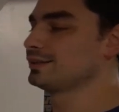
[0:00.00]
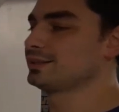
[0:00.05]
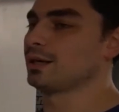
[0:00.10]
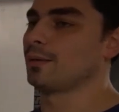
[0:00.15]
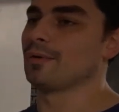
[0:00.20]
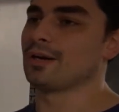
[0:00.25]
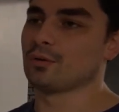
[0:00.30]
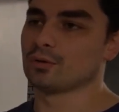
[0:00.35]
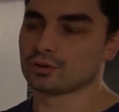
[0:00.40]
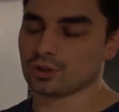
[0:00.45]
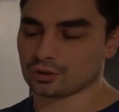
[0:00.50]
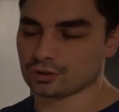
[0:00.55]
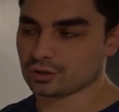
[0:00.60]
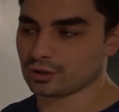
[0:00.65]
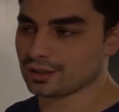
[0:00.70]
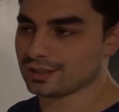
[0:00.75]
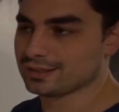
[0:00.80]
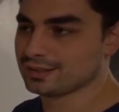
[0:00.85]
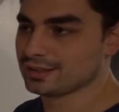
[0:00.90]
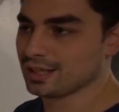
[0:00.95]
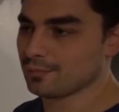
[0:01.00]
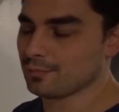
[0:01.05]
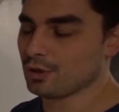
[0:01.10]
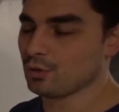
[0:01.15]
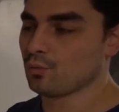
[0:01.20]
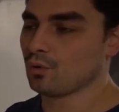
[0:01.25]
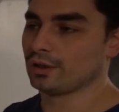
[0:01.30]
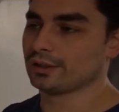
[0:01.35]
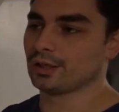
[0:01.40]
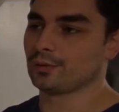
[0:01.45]
somebody was also gonna send me
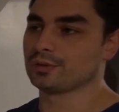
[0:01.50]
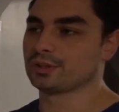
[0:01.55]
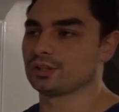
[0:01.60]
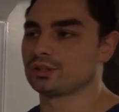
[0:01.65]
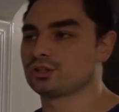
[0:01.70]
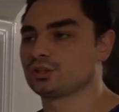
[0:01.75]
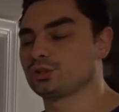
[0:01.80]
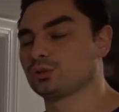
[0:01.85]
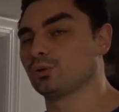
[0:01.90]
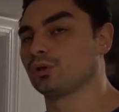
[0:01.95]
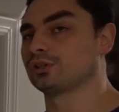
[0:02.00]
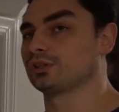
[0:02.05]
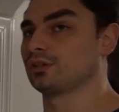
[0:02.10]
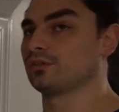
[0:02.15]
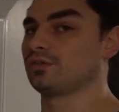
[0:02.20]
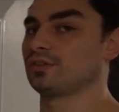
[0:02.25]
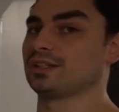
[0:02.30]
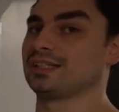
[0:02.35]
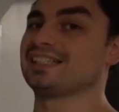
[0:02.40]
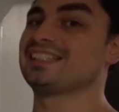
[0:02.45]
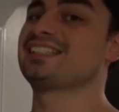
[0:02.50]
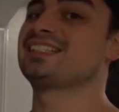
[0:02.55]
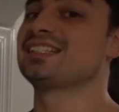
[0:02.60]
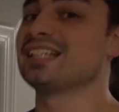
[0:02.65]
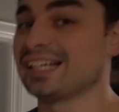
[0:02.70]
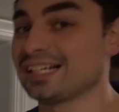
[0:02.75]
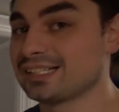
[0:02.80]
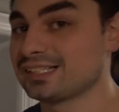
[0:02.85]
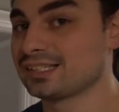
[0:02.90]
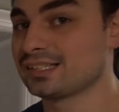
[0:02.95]
one that was a
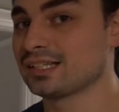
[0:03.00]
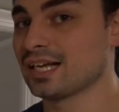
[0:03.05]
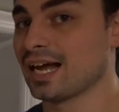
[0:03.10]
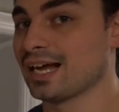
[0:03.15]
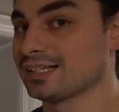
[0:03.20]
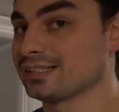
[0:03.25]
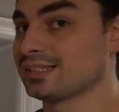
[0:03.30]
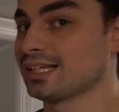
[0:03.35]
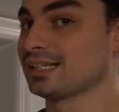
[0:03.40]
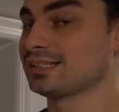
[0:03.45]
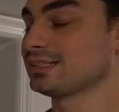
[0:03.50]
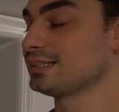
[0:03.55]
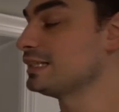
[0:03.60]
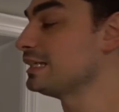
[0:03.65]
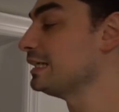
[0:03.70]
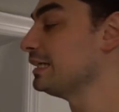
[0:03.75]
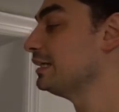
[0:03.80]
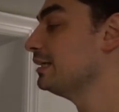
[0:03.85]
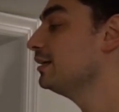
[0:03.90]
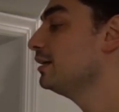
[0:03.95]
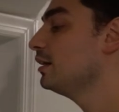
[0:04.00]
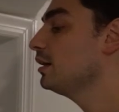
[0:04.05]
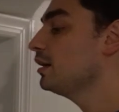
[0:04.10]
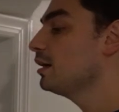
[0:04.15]
256 SSD.